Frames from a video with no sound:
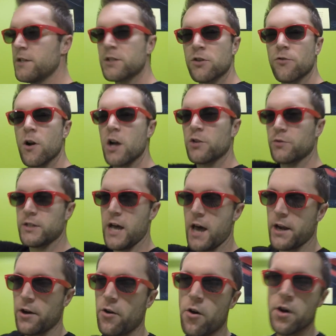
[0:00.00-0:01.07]
This garage was
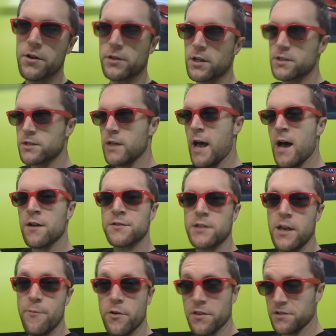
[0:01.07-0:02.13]
added on because the house
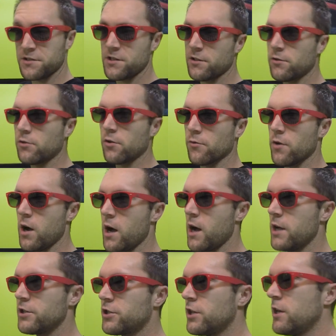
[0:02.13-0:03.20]
came with a single
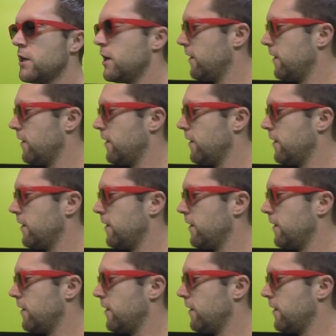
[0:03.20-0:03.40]
garage.